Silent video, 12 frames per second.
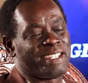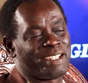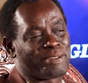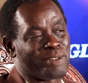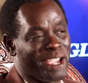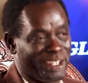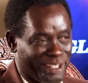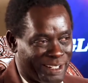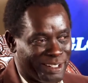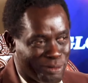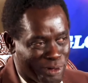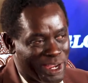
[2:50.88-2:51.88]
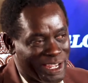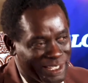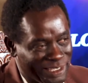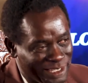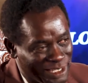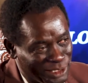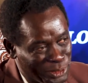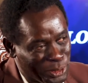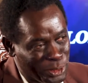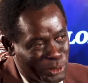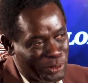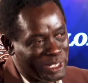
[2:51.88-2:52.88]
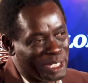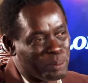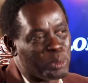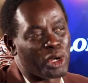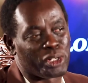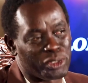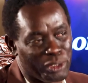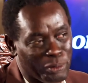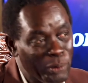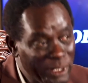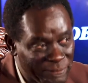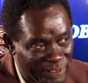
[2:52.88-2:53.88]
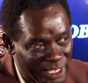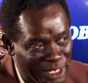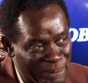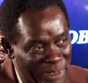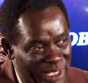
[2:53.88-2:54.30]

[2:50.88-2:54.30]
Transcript: they're writing grants, like, you know, you can partner with them,